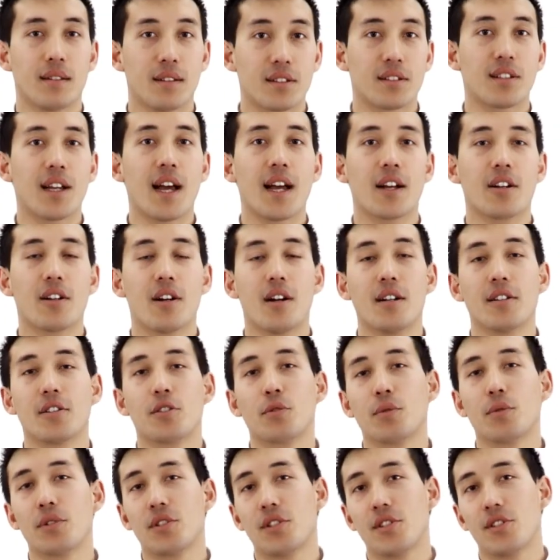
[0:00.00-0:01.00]
This icon
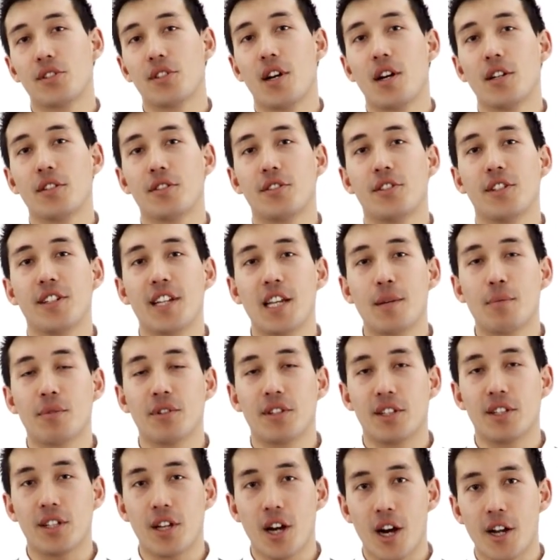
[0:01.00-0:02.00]
switches on to
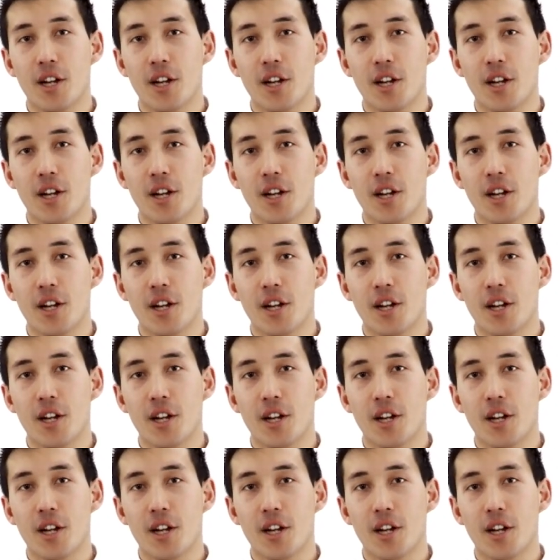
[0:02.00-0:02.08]
enable the